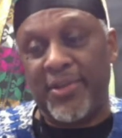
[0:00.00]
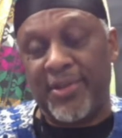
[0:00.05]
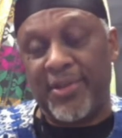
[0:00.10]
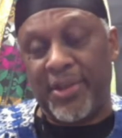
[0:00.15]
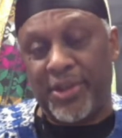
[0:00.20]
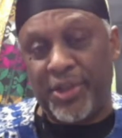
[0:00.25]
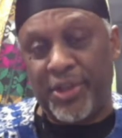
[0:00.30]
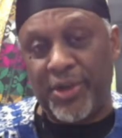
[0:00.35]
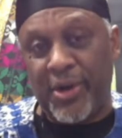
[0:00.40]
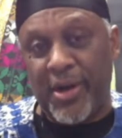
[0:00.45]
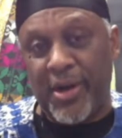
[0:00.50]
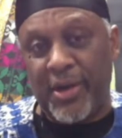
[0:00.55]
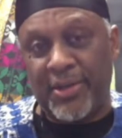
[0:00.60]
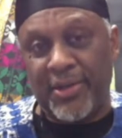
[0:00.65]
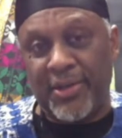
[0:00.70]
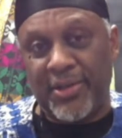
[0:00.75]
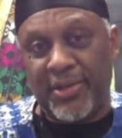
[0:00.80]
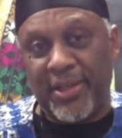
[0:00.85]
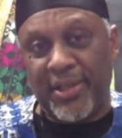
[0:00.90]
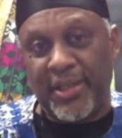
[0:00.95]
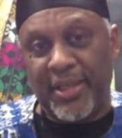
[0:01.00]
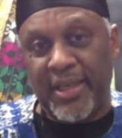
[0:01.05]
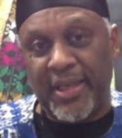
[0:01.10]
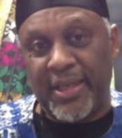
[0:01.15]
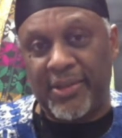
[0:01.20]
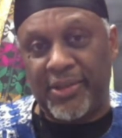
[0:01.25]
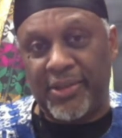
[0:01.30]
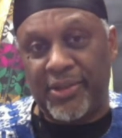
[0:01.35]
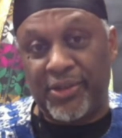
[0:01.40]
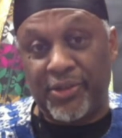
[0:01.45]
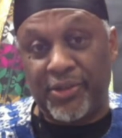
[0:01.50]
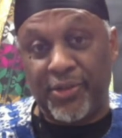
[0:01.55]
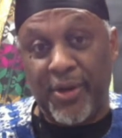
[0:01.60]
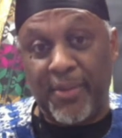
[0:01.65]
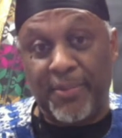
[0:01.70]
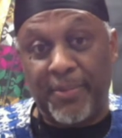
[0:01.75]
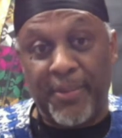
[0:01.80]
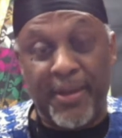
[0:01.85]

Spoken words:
of the charges against Trump